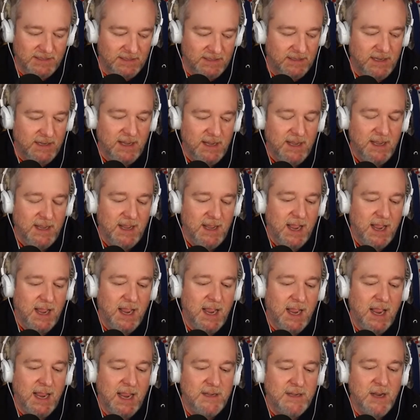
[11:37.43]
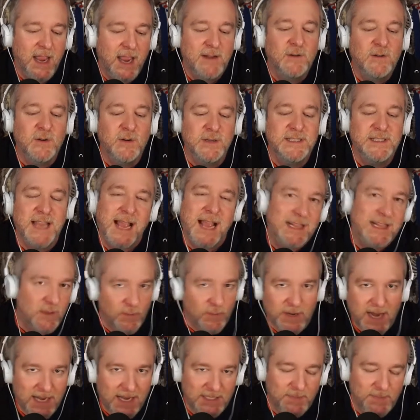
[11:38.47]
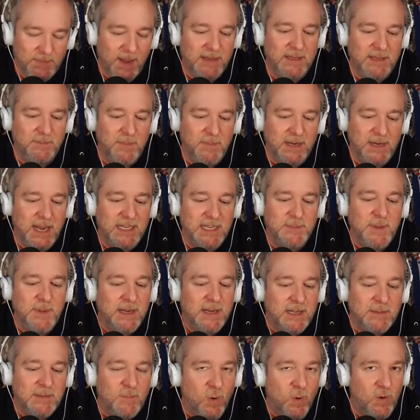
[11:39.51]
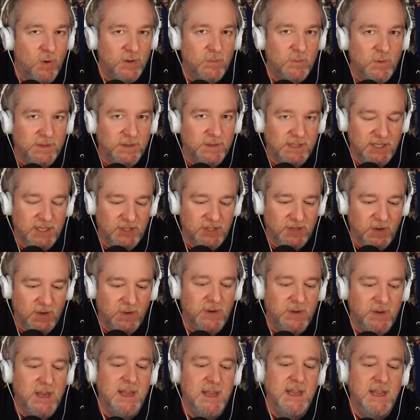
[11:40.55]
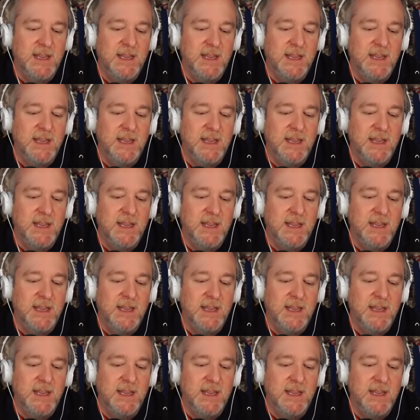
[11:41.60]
And I, I don't know exactly what I expected, but I expected more than what they showed.